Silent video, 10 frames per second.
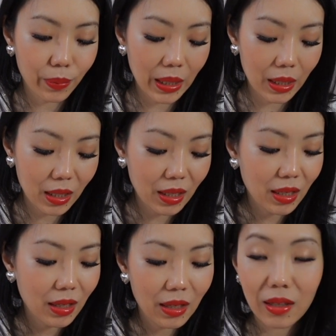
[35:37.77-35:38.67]
But
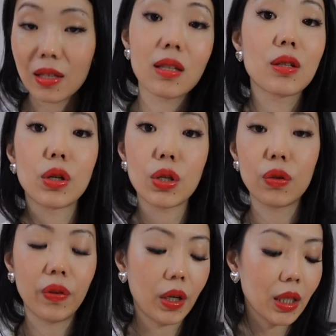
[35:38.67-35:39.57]
this is
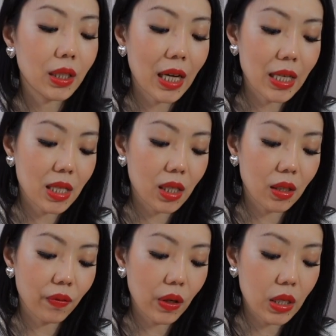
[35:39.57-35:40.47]
also very classic
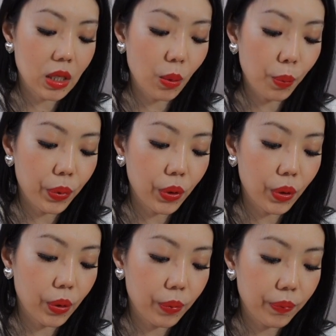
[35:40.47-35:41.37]
and very
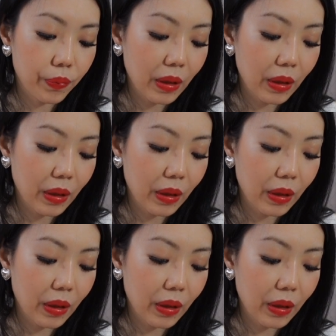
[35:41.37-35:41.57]
simple.